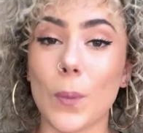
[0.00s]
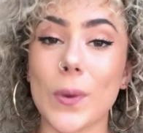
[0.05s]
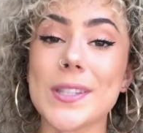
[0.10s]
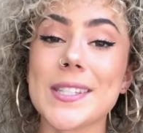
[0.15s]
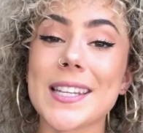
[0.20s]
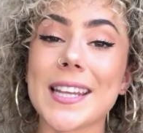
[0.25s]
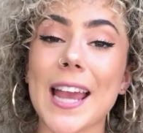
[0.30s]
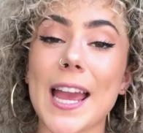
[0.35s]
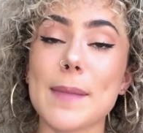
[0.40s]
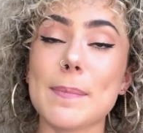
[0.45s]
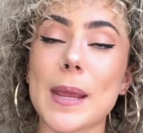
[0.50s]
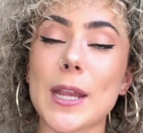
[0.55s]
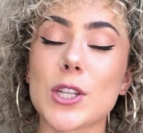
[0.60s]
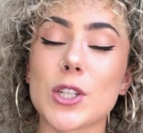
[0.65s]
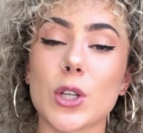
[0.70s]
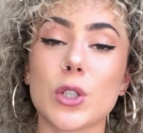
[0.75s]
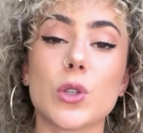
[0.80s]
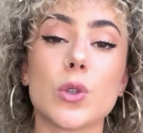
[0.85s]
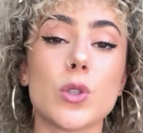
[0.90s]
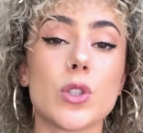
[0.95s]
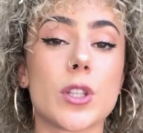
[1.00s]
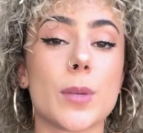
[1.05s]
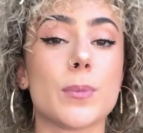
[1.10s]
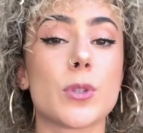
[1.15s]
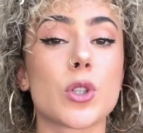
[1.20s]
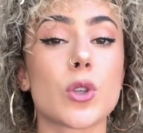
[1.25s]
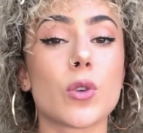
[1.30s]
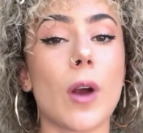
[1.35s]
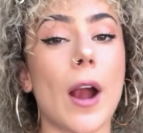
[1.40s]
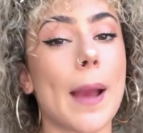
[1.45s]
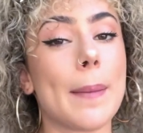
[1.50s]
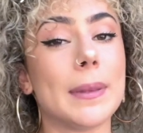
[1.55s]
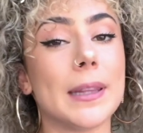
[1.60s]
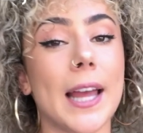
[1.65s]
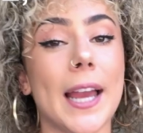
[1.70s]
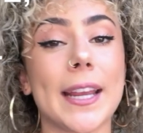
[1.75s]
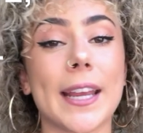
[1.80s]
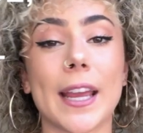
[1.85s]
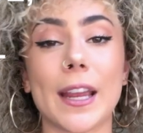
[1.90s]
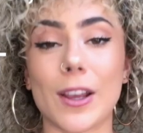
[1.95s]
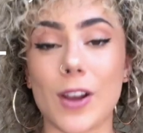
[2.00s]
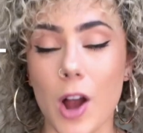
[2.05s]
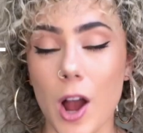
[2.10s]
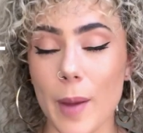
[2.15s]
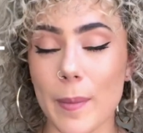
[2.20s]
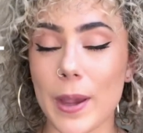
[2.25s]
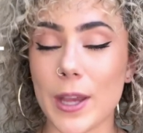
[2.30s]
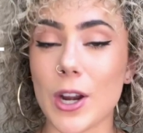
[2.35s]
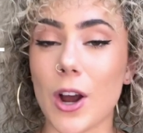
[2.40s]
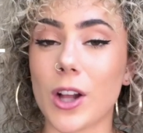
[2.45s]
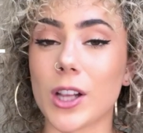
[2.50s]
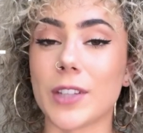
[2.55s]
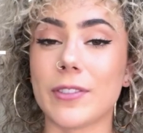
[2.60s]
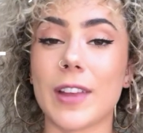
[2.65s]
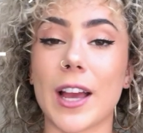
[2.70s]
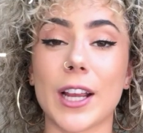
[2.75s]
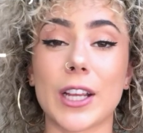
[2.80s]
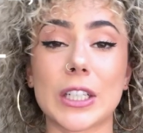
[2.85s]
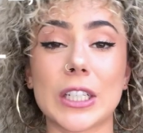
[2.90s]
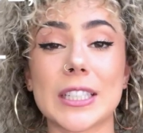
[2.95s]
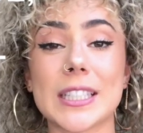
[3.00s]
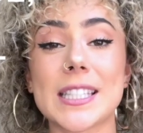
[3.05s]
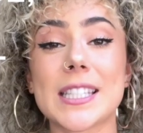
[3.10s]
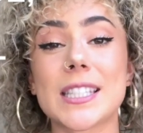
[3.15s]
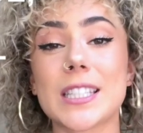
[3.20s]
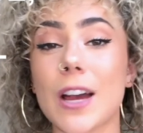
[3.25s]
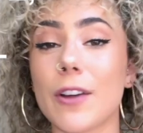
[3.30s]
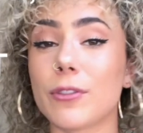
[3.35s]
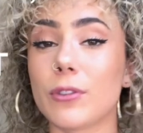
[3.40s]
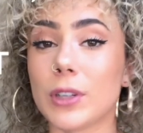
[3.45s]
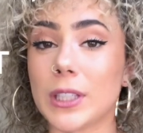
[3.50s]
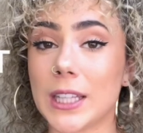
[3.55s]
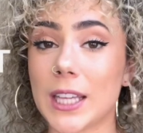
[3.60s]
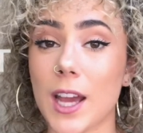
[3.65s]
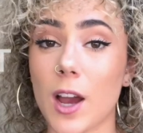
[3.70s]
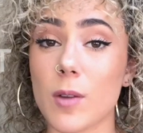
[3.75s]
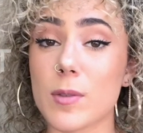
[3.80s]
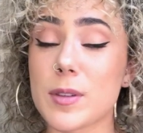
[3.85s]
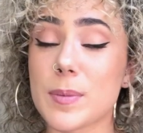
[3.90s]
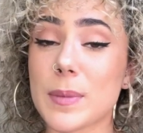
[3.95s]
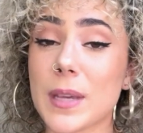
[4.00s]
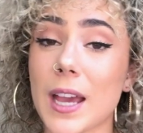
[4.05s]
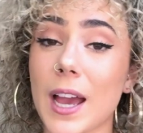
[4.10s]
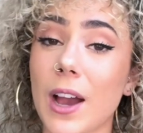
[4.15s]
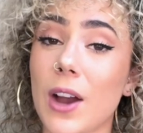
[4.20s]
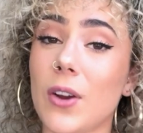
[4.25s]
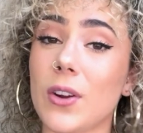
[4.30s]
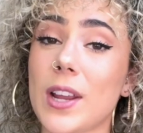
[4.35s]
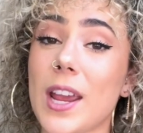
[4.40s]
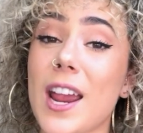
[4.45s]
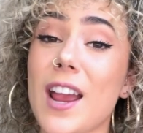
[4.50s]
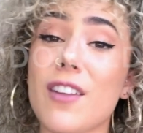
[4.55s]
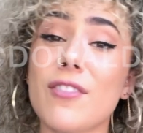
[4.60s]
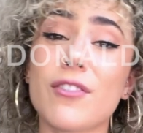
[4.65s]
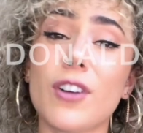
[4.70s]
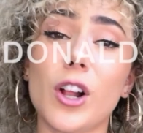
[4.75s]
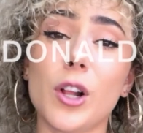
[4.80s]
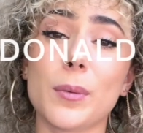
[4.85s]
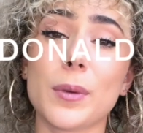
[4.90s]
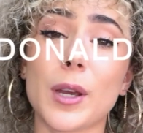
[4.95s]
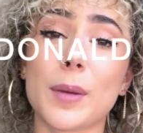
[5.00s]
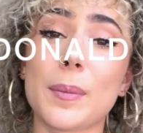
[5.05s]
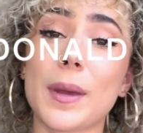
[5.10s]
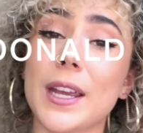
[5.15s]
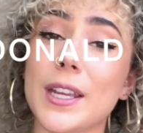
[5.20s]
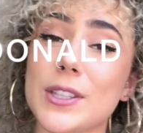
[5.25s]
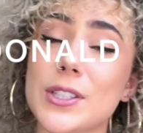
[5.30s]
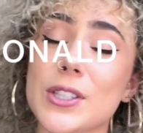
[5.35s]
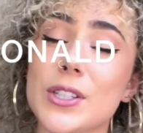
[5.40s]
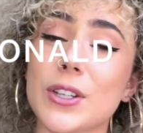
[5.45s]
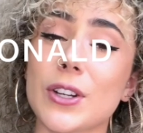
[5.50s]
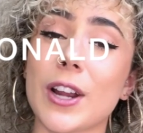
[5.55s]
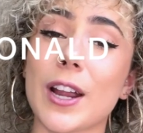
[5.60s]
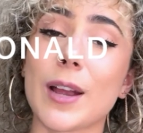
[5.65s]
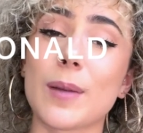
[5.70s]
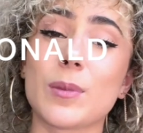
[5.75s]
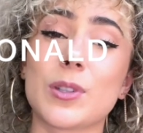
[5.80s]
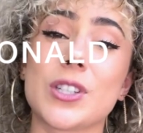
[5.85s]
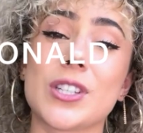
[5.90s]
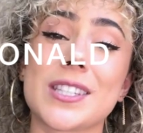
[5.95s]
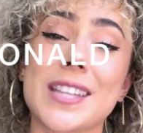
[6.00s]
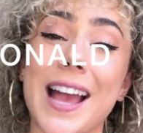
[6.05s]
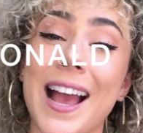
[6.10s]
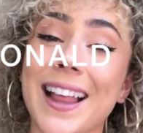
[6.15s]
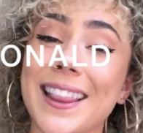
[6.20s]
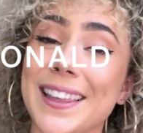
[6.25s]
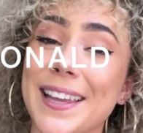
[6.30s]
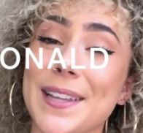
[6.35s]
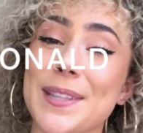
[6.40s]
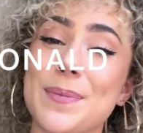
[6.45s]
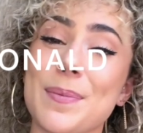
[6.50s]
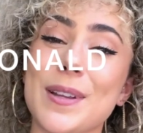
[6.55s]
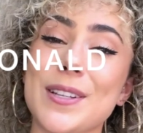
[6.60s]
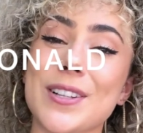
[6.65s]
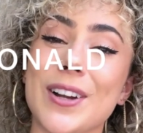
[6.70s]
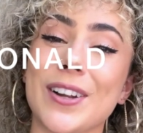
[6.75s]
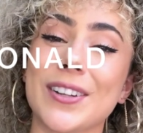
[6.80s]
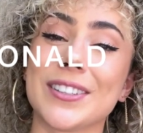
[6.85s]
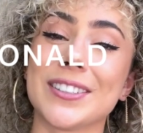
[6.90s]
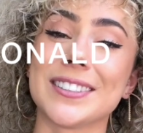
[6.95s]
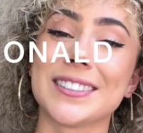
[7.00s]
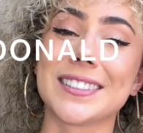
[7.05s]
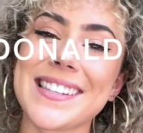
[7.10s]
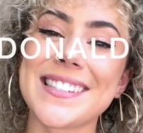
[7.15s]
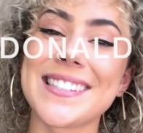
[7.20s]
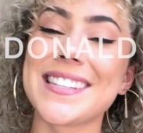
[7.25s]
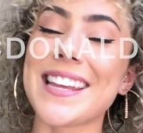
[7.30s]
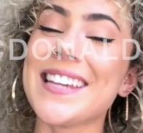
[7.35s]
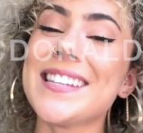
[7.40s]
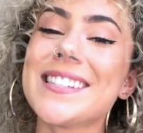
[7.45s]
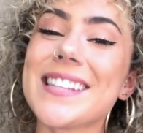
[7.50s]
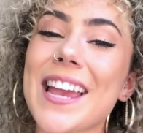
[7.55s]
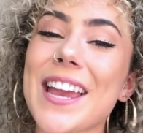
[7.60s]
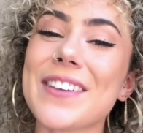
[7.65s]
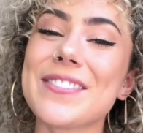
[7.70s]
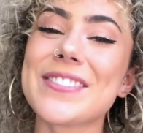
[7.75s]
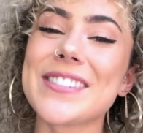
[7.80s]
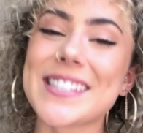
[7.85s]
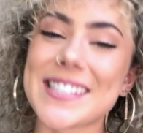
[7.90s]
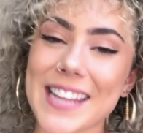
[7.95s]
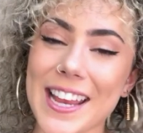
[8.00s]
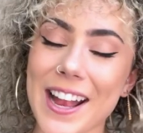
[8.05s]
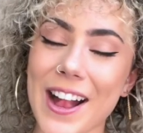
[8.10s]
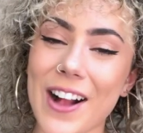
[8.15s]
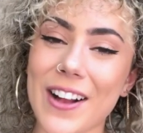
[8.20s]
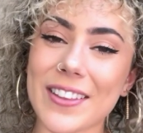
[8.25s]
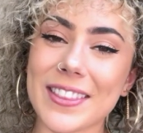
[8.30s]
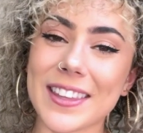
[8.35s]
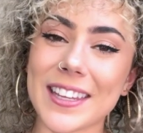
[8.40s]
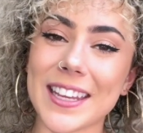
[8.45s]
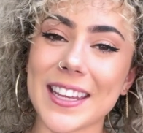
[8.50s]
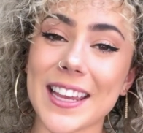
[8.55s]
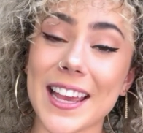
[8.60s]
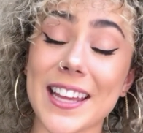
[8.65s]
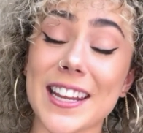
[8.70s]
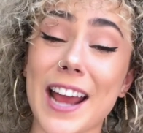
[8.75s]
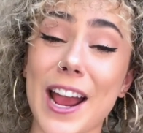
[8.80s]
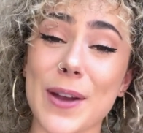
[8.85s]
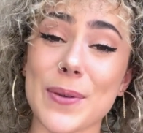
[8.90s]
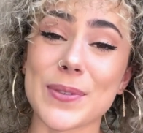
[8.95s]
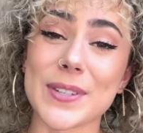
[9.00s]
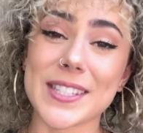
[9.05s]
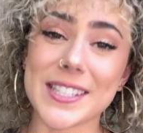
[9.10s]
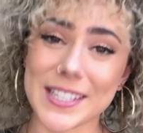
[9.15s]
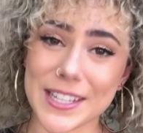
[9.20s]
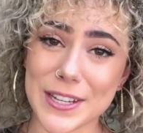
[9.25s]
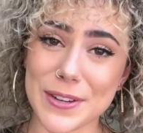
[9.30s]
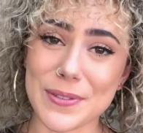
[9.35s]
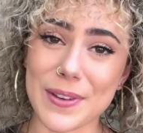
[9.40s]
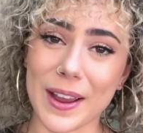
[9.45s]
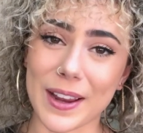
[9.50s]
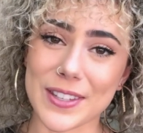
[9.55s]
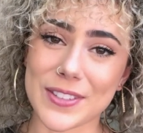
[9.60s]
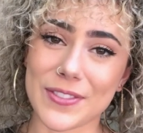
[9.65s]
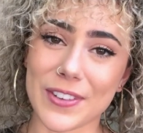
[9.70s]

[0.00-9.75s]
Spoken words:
Once again, make sure to subscribe, like, and comment. All of that good stuff really helps me out, and follow me on my Instagram, which is @Lanz MacDonald. Stay safe, stay healthy, and I will see you next